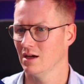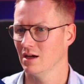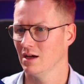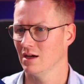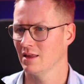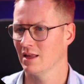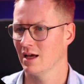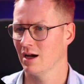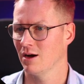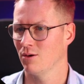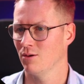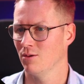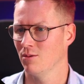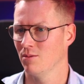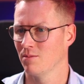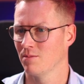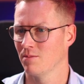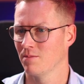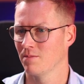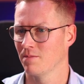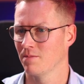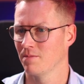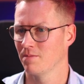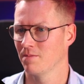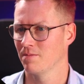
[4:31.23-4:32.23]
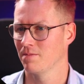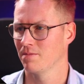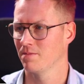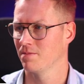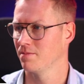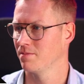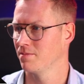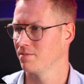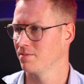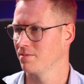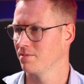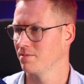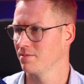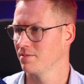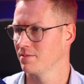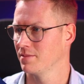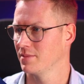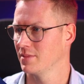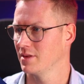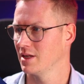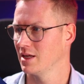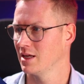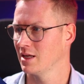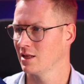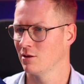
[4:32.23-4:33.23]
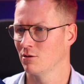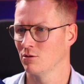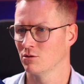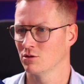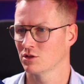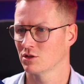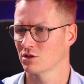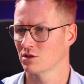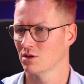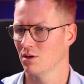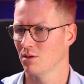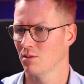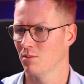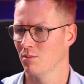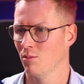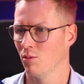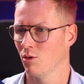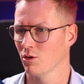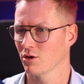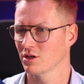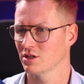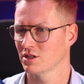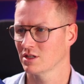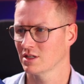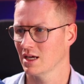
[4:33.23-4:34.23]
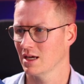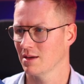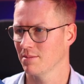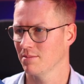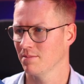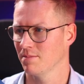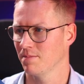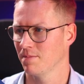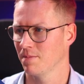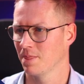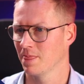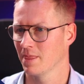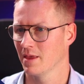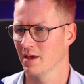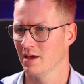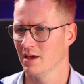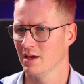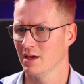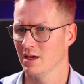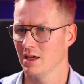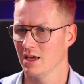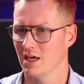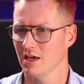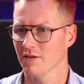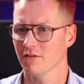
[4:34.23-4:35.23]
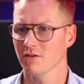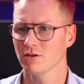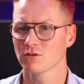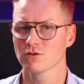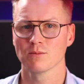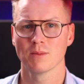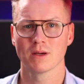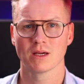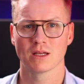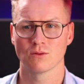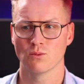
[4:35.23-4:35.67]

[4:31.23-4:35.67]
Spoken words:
And now it looks more the same. If I want to make